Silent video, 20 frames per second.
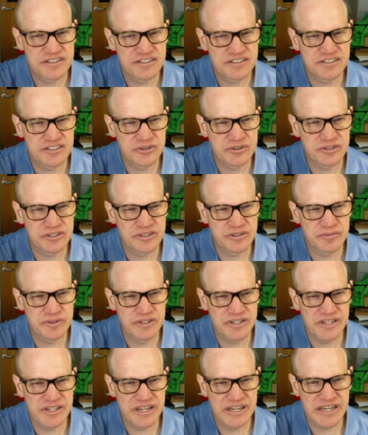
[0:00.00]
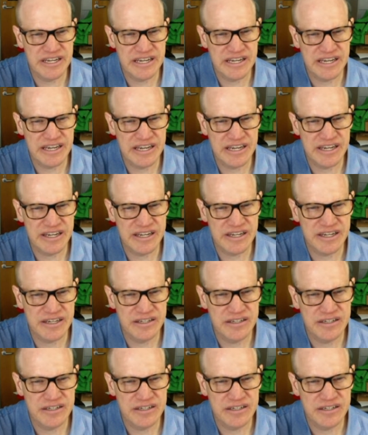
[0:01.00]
is going to be A,